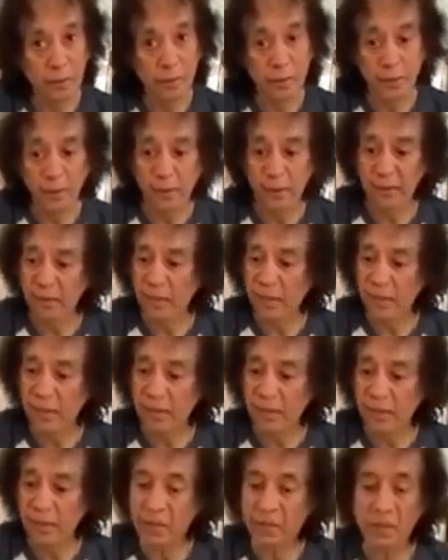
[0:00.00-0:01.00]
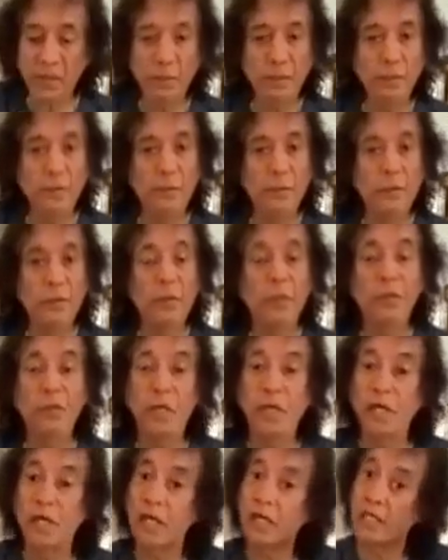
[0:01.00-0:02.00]
And this
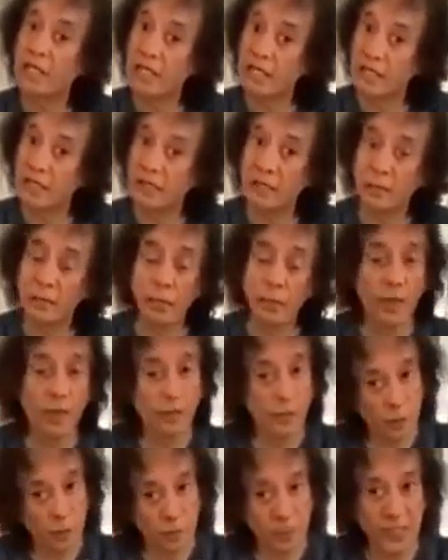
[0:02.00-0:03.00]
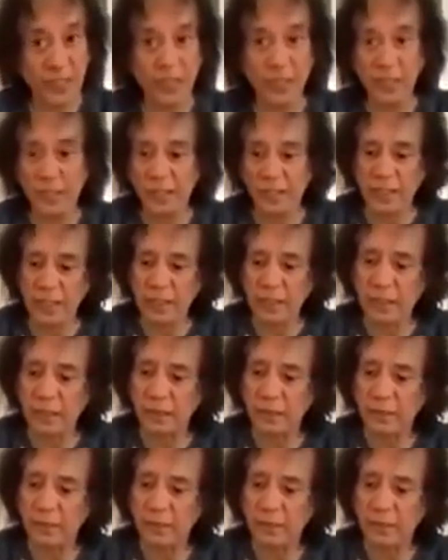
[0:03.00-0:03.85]
terekita, when you're playing terekita,